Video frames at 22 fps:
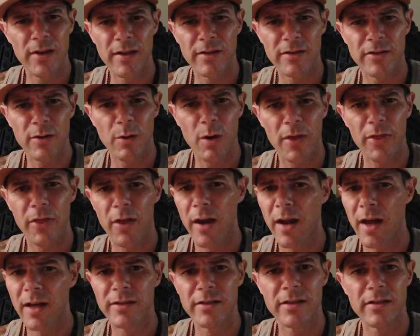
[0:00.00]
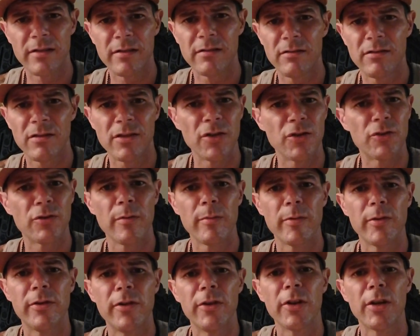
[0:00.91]
and so I thought I'd just
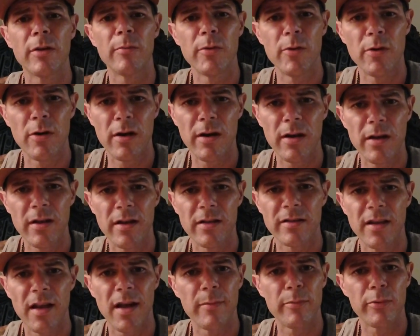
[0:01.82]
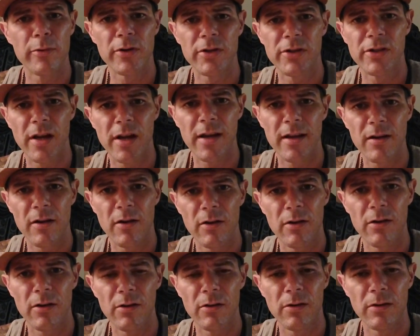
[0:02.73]
contribute to the community because I appreciate
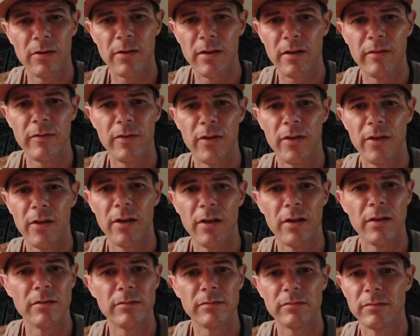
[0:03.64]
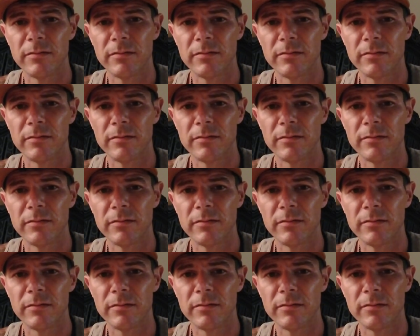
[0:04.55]
all of the